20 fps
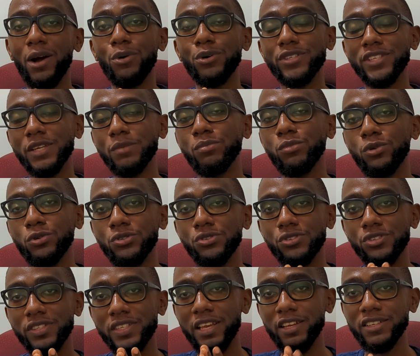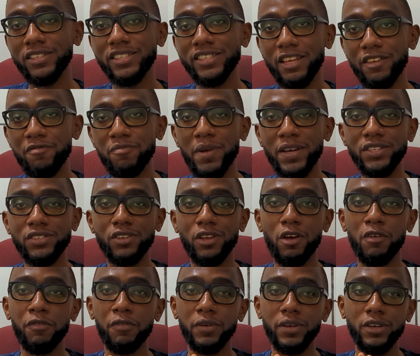I was able to save
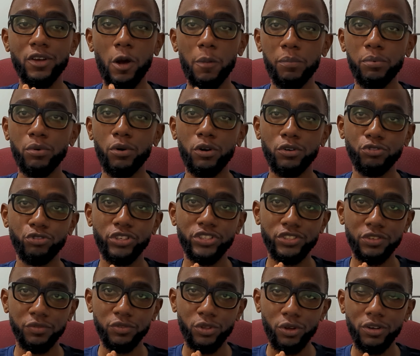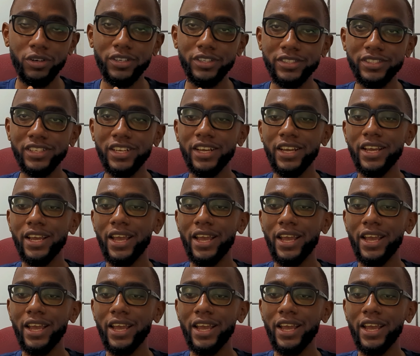myself a couple hundreds of dollars.